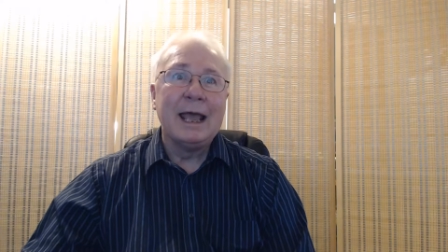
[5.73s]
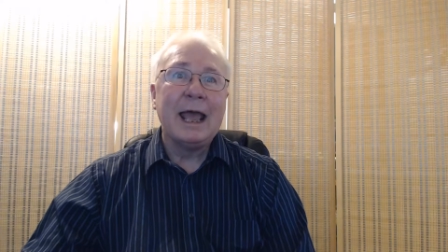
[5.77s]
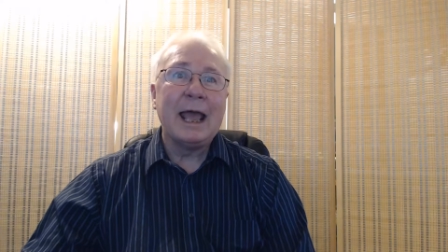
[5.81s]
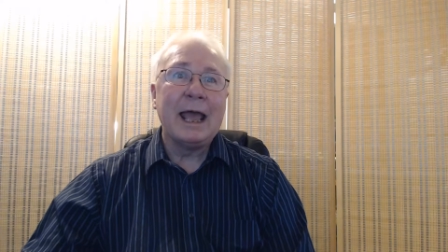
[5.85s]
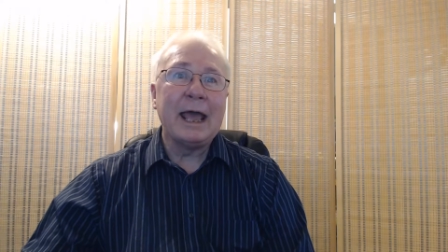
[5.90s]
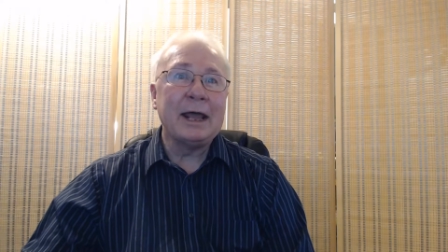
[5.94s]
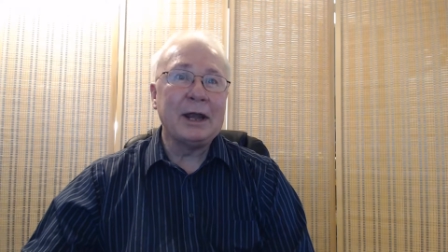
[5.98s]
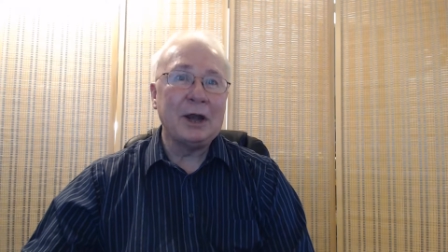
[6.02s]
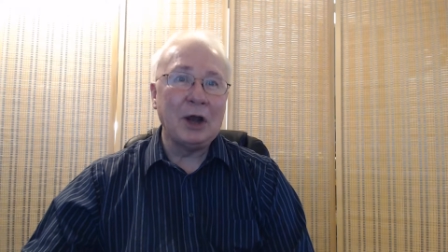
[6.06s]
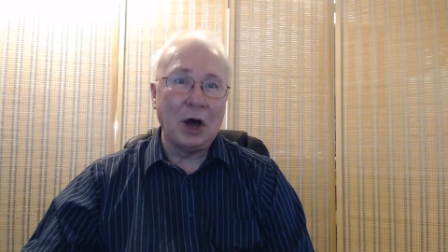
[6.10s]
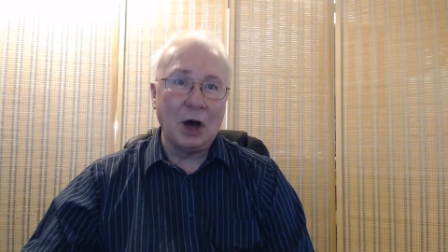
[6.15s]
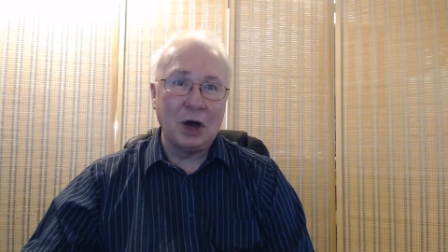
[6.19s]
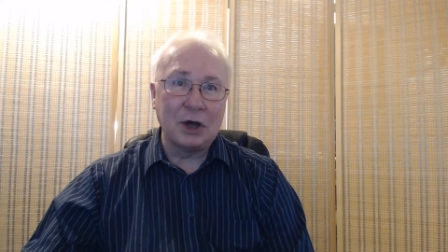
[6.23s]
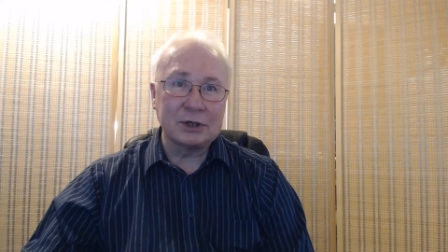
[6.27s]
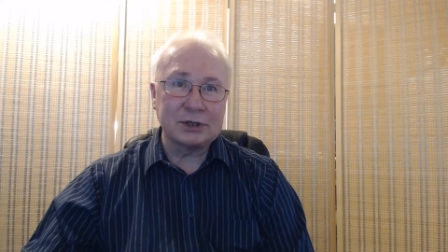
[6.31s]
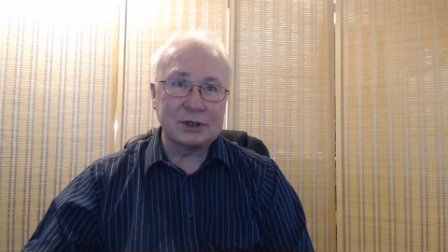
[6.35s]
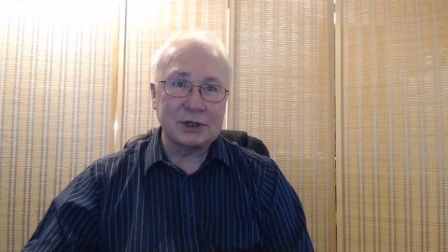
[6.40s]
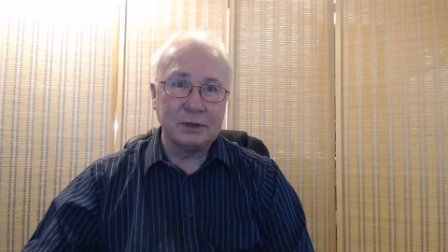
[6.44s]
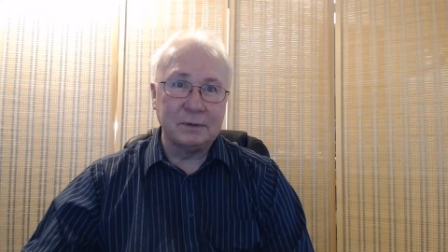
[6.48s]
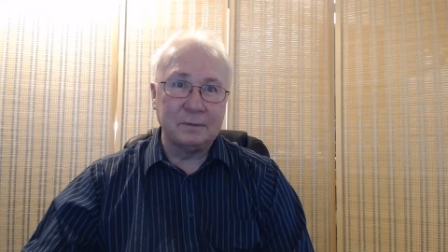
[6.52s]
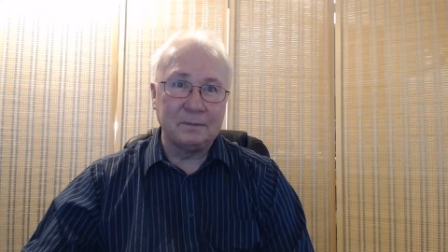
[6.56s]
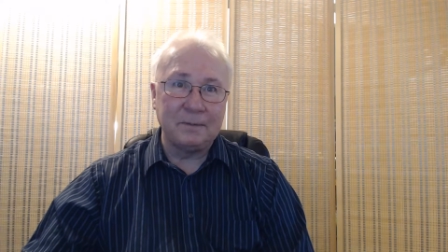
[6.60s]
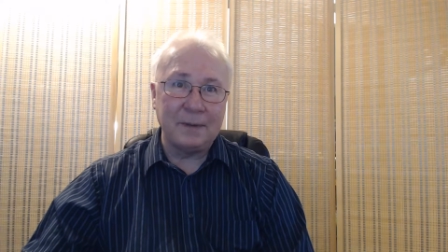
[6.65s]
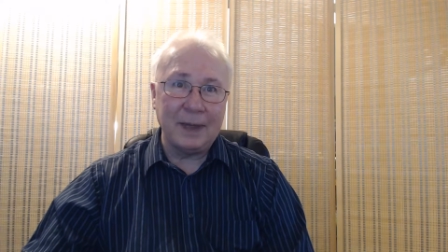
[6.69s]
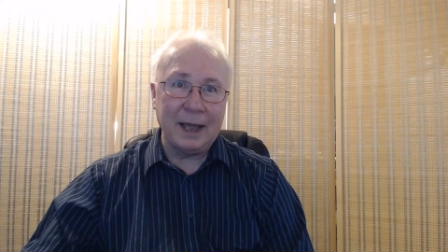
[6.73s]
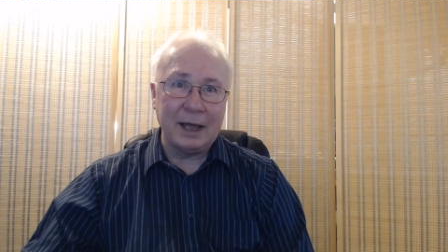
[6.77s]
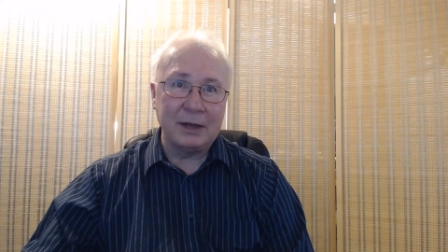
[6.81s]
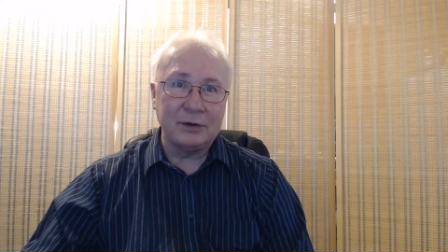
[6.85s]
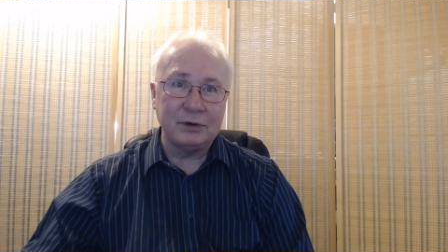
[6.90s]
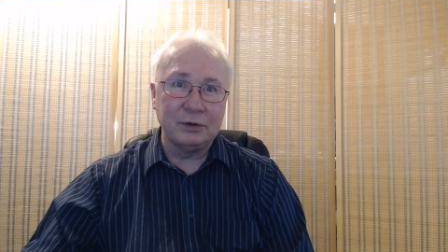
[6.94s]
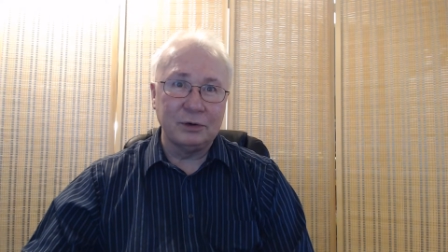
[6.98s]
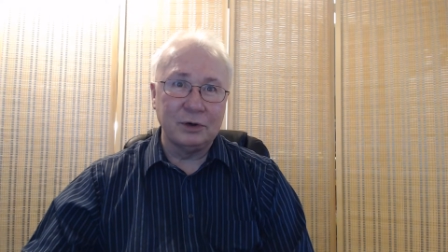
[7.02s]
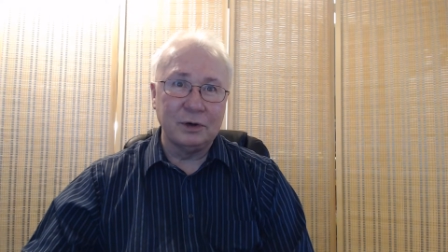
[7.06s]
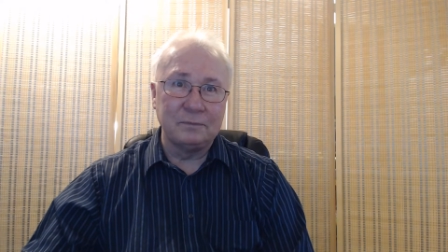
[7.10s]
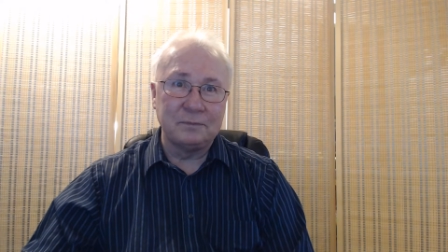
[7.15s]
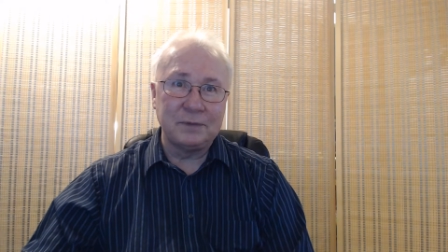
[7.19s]
and also
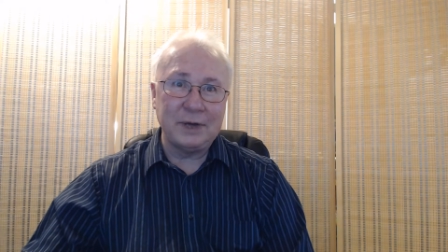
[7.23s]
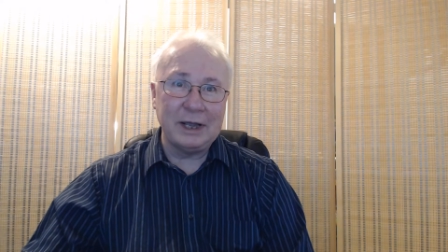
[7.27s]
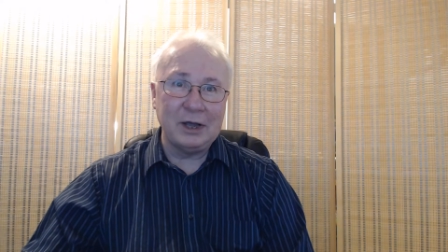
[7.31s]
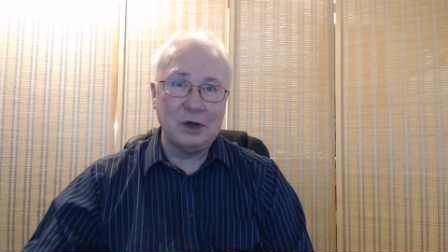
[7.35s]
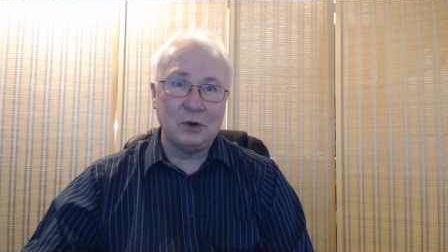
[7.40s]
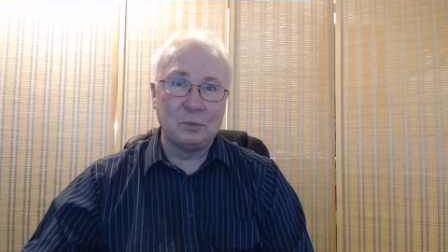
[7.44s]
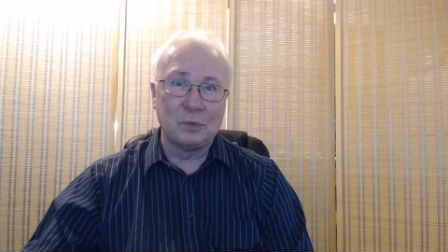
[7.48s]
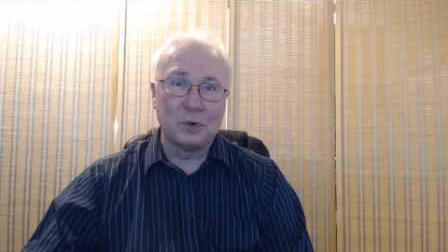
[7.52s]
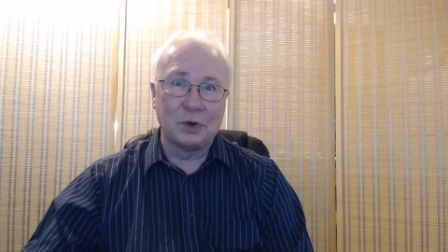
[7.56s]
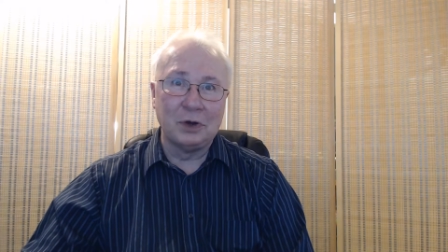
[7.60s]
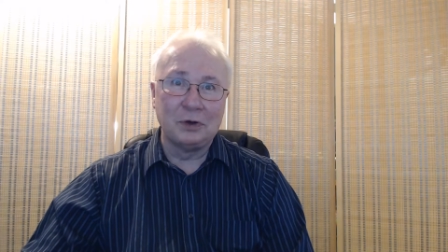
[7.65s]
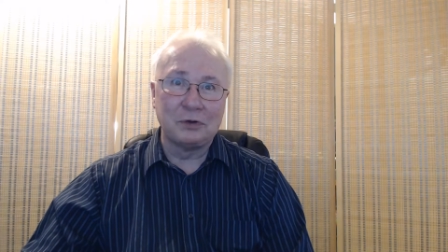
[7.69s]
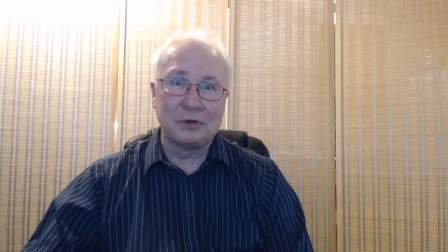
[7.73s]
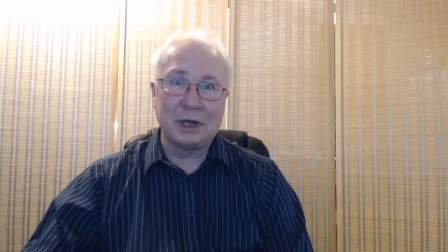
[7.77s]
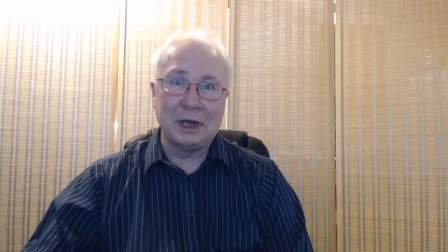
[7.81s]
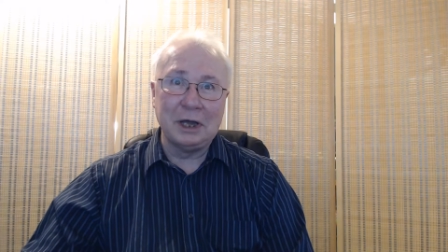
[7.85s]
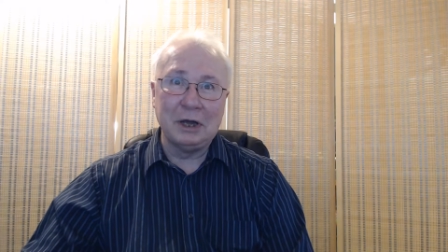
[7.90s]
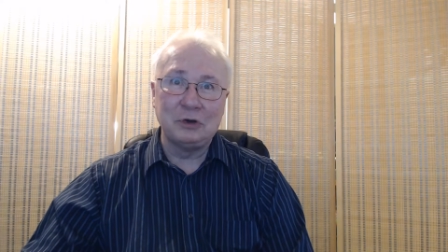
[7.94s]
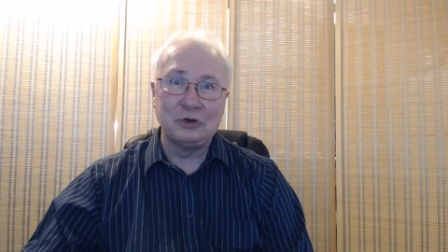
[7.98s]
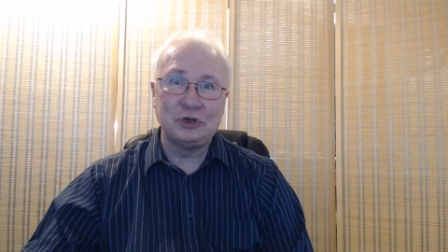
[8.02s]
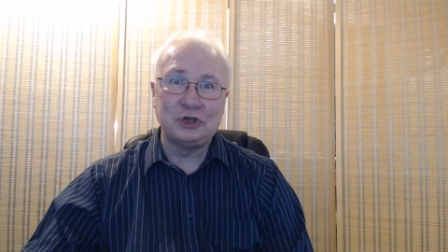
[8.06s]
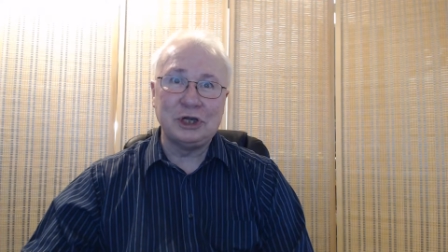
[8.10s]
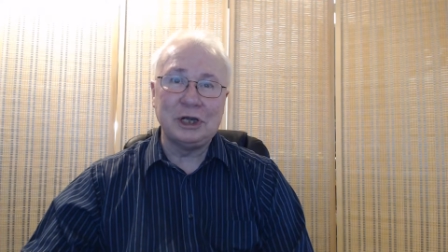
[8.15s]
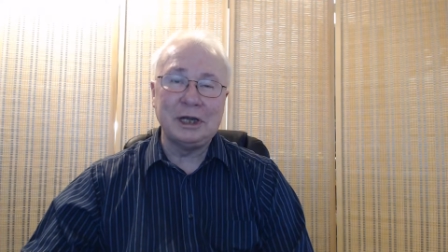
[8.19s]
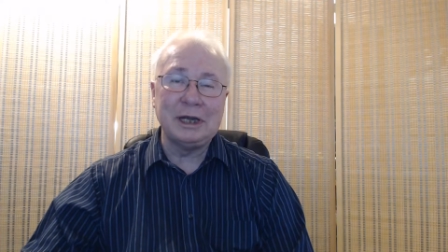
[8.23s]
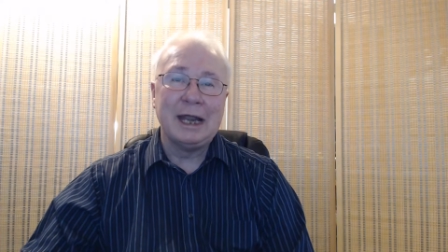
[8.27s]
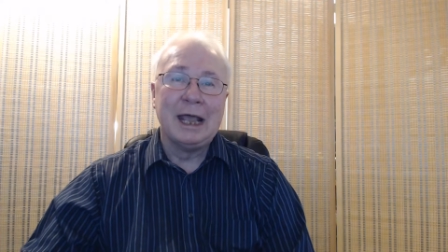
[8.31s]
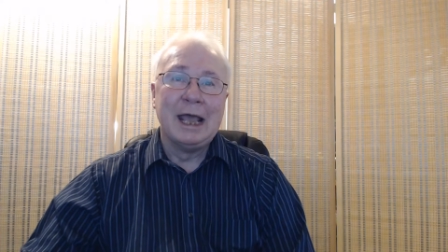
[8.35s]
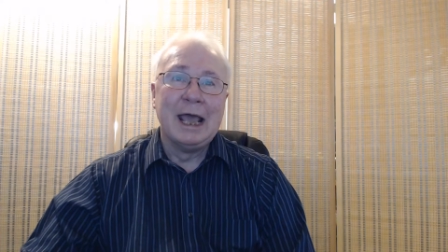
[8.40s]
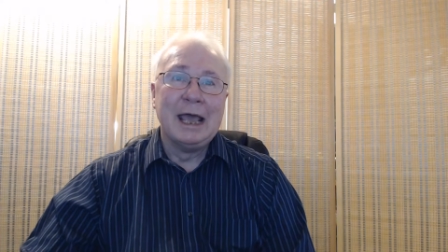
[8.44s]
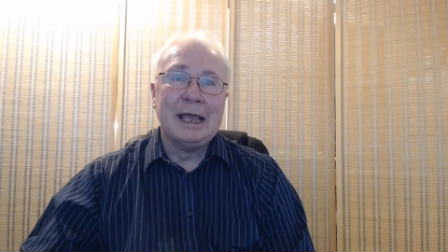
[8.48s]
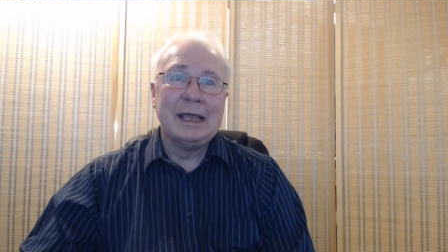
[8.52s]
founder of Dale Moreau Coaching.